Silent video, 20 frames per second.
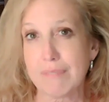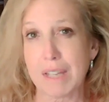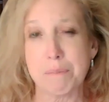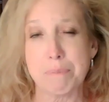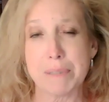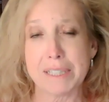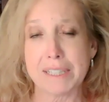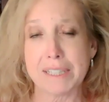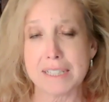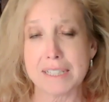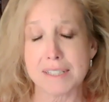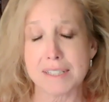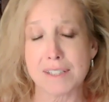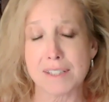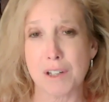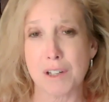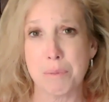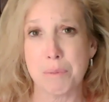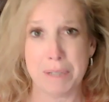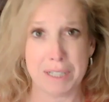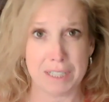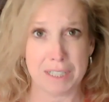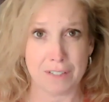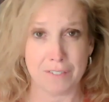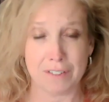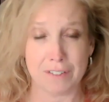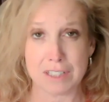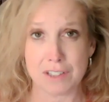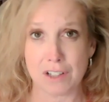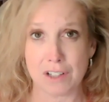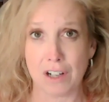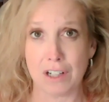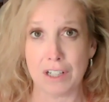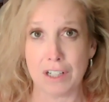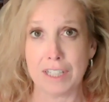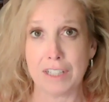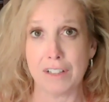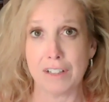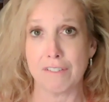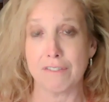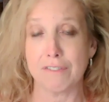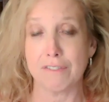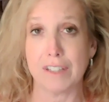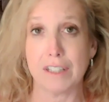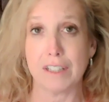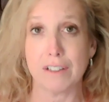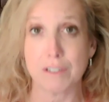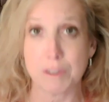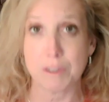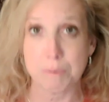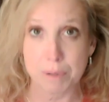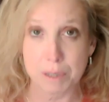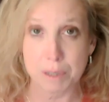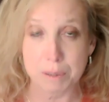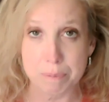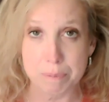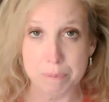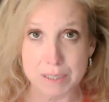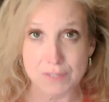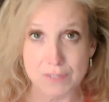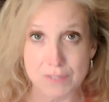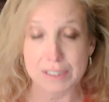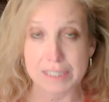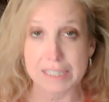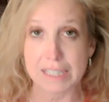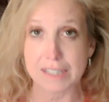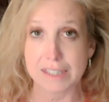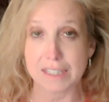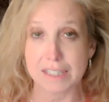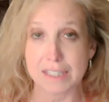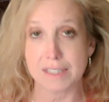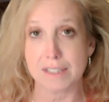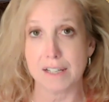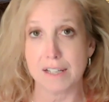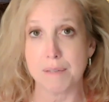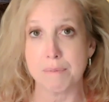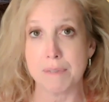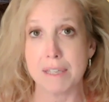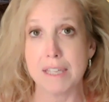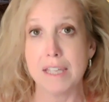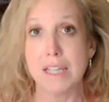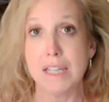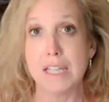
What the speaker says: because so many of us are here very purposefully at this time